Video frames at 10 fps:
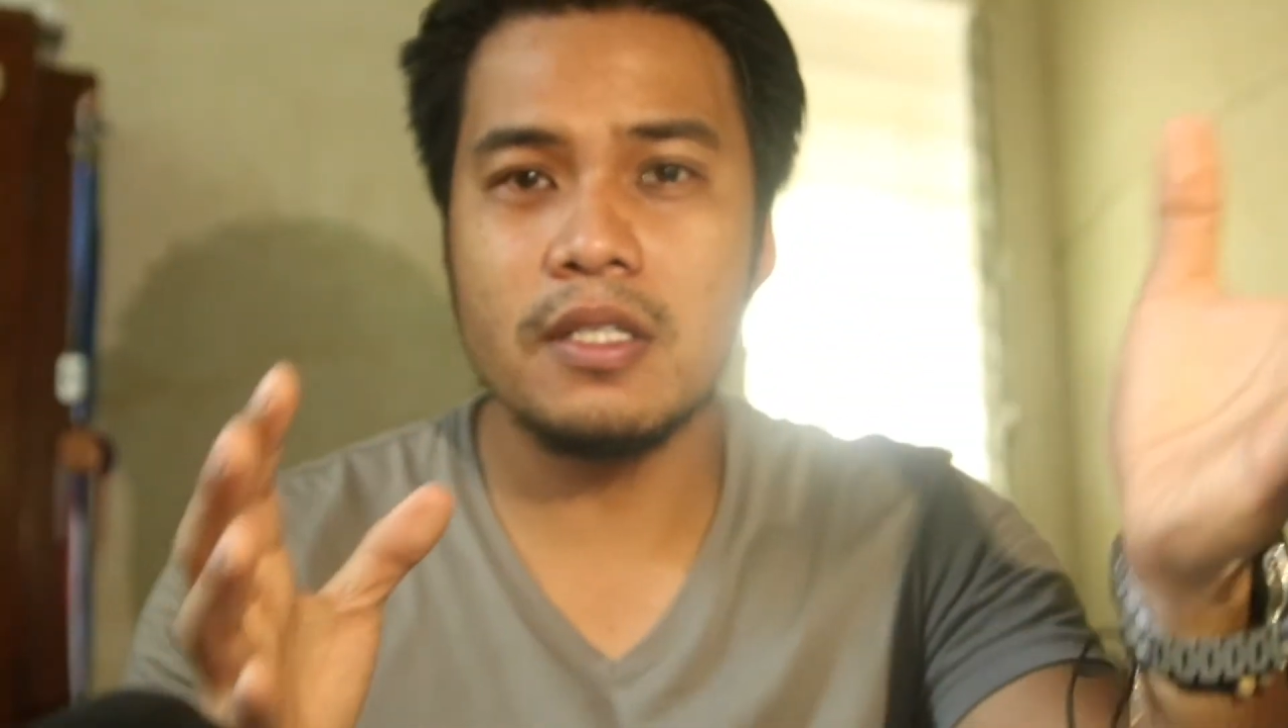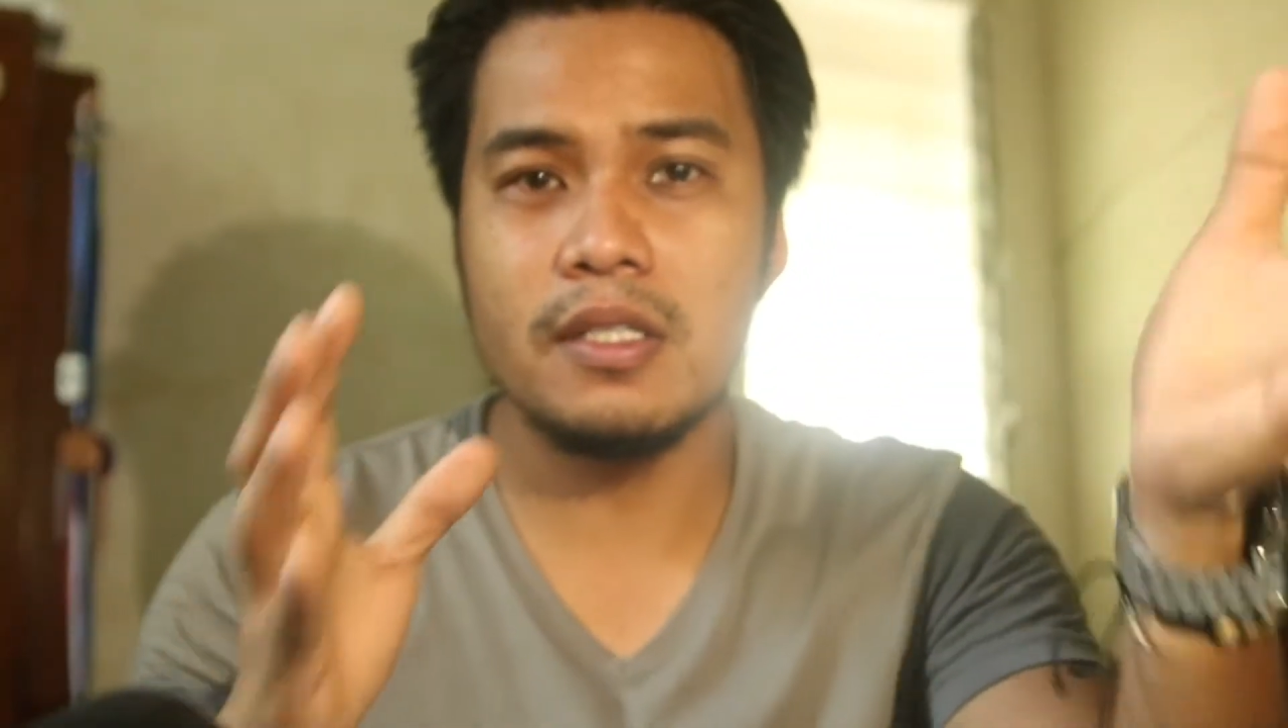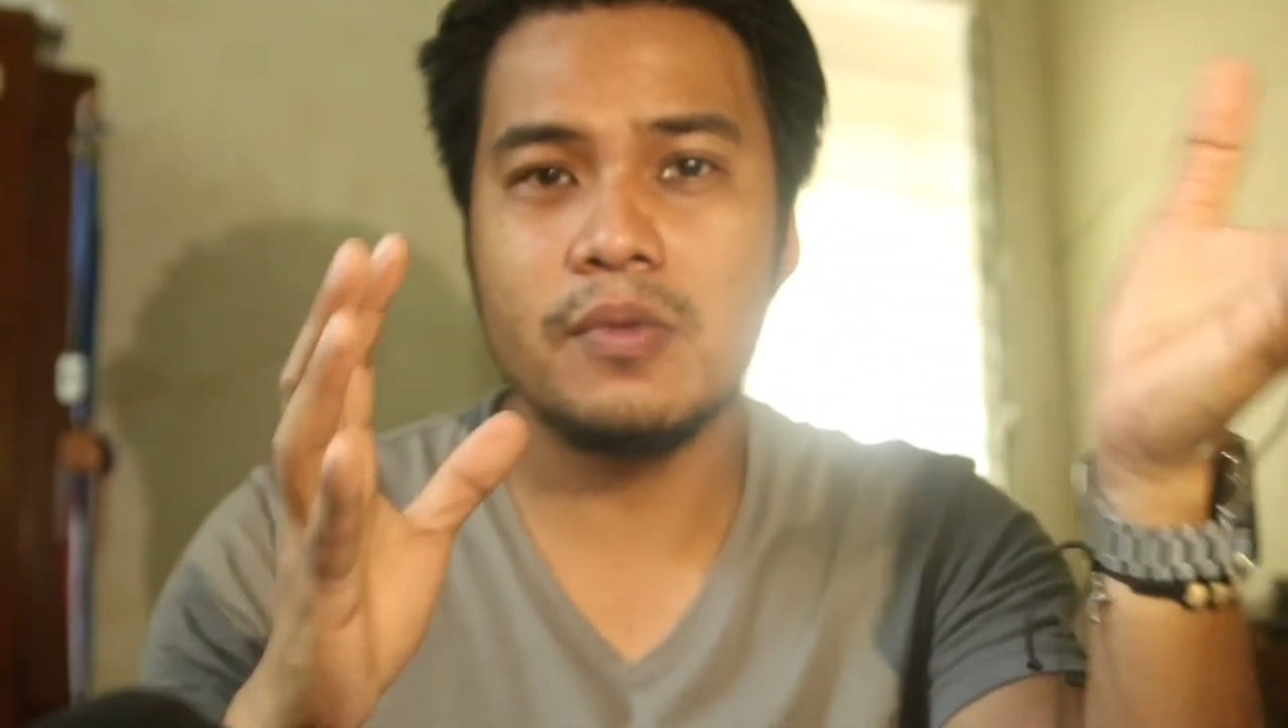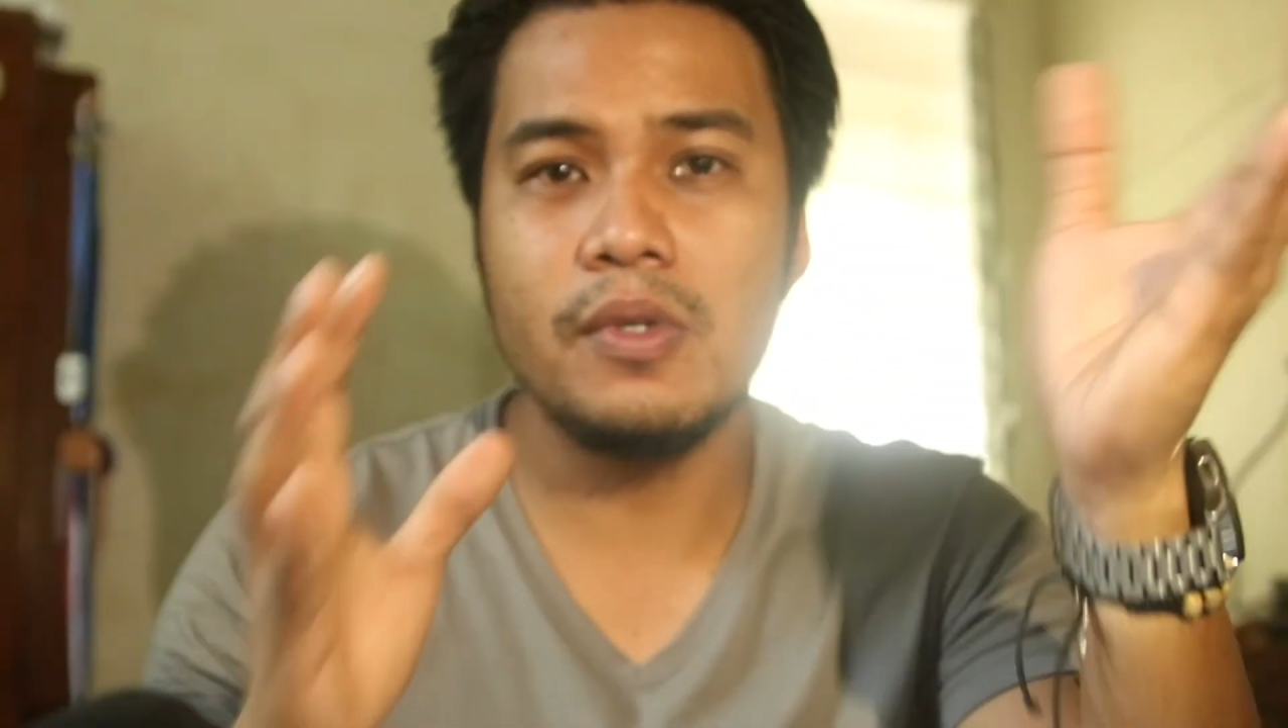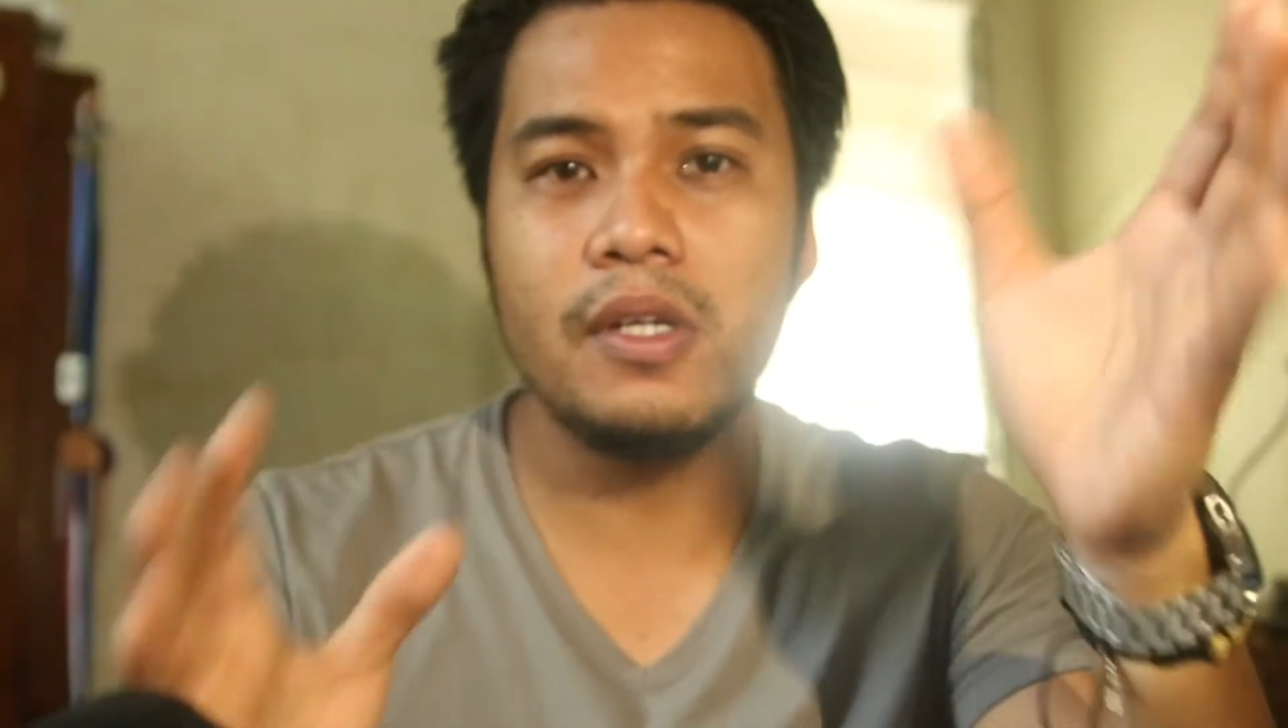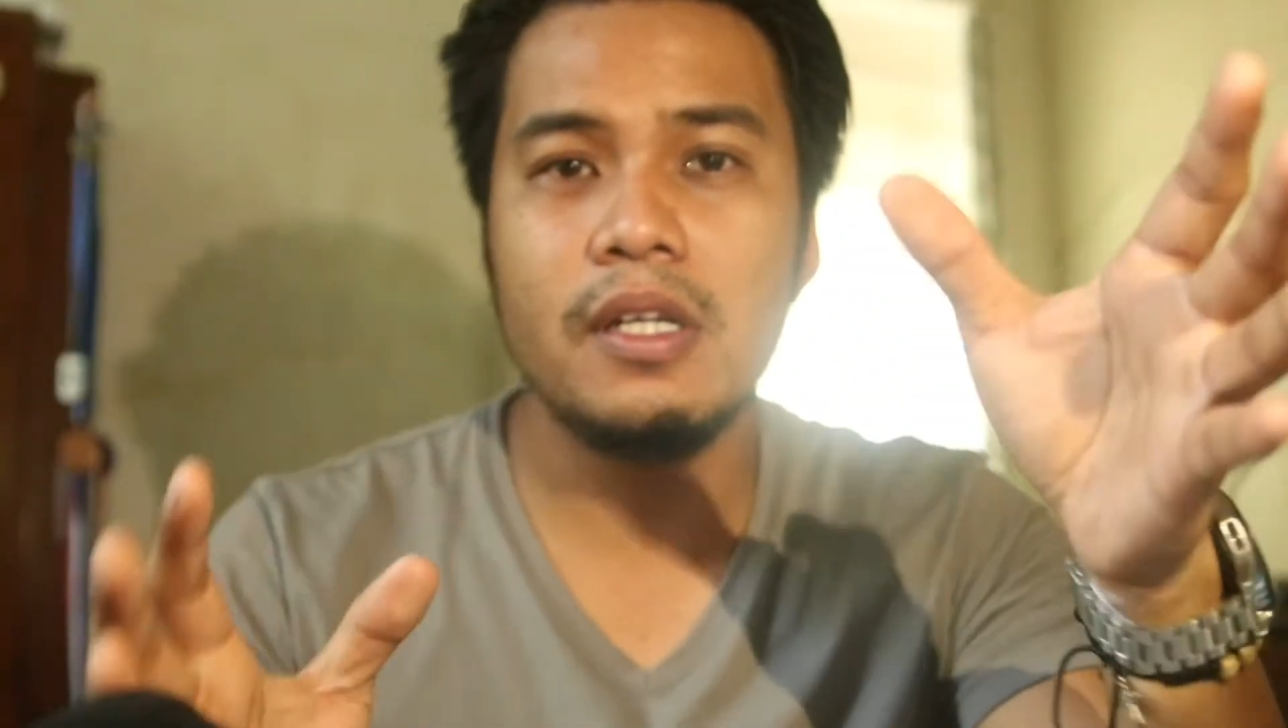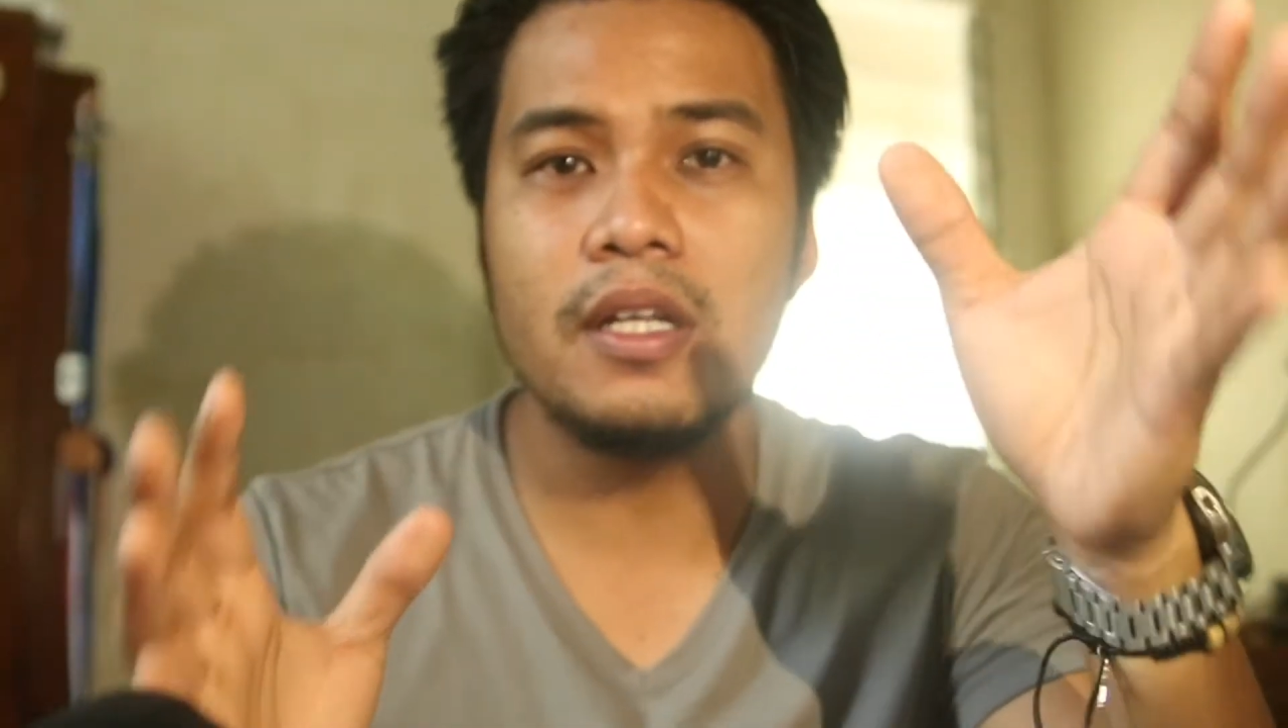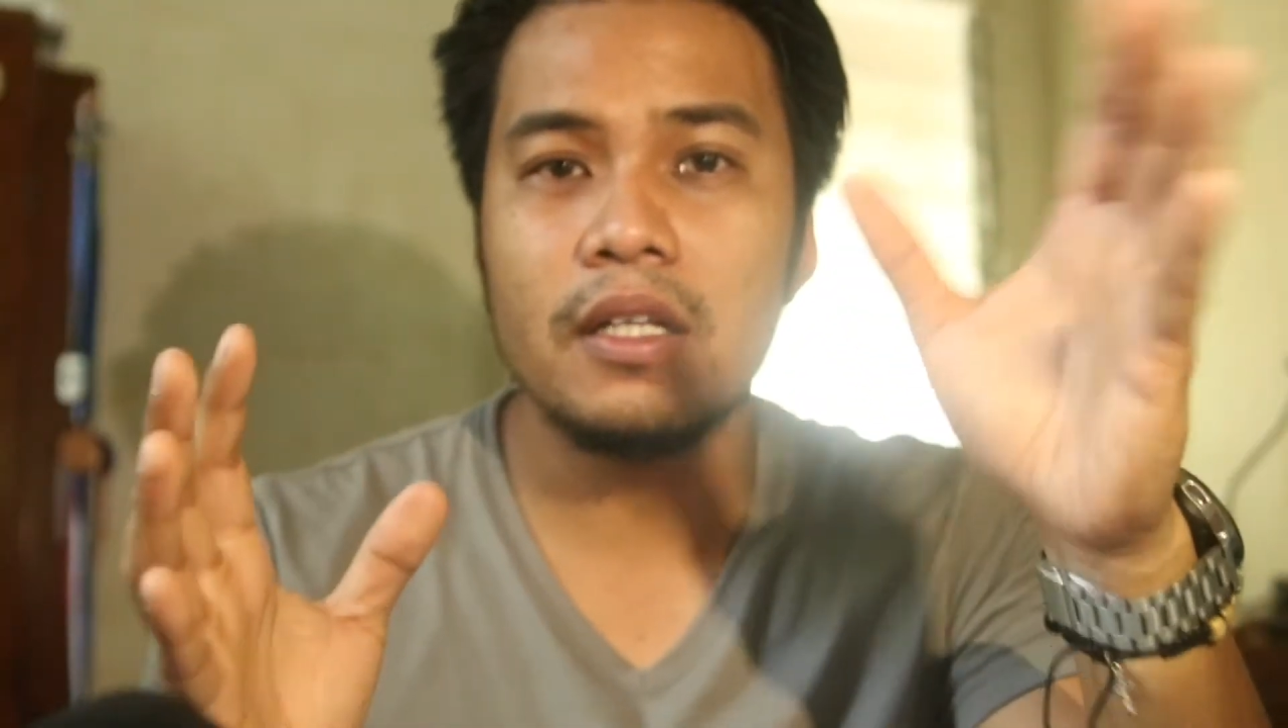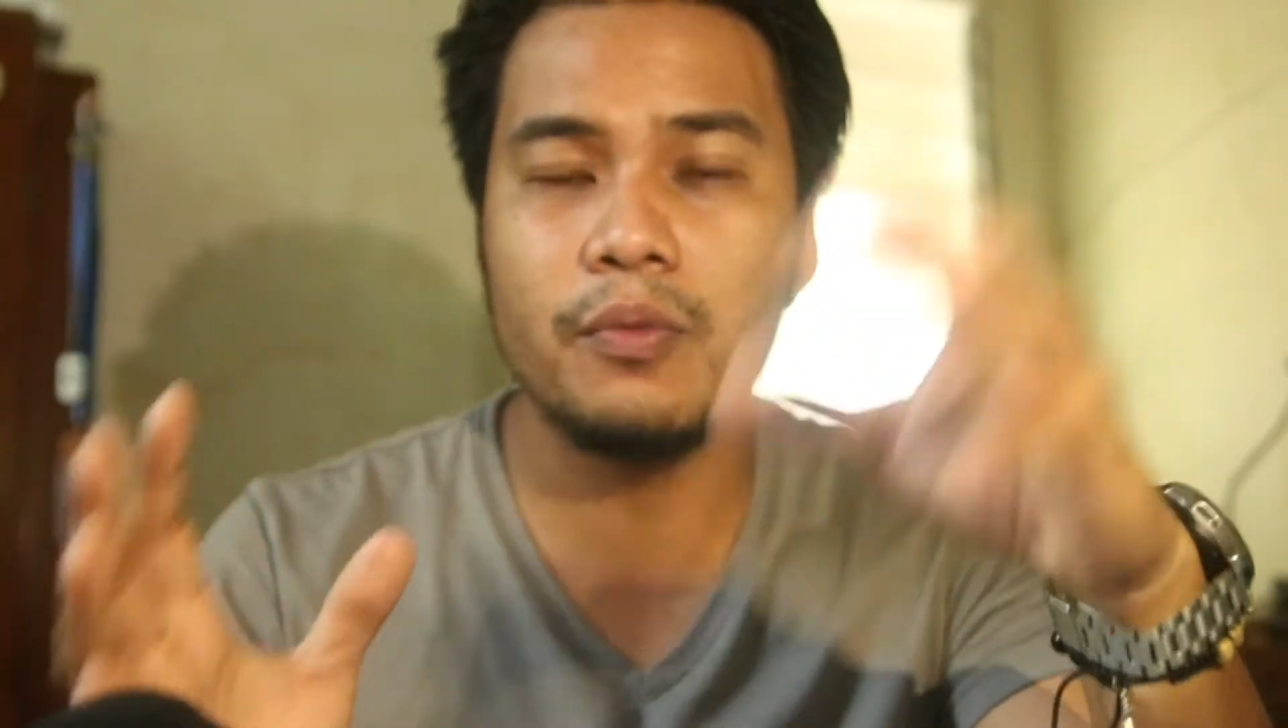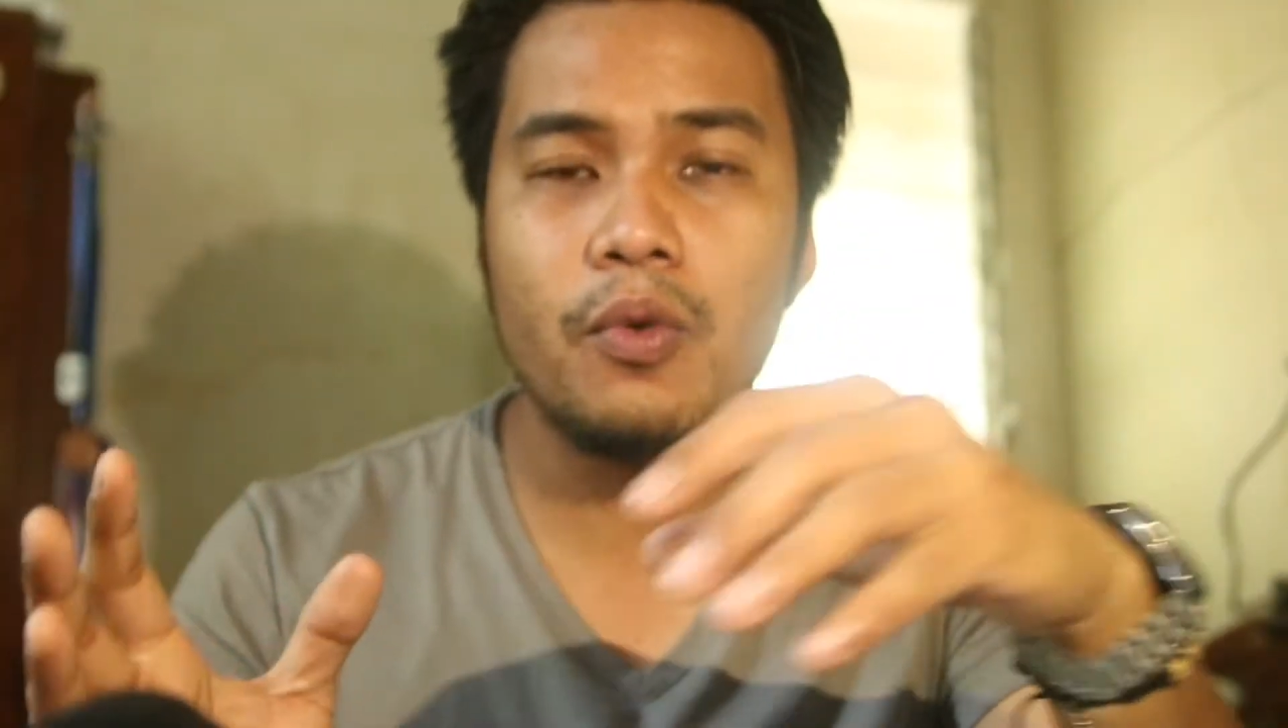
it's really not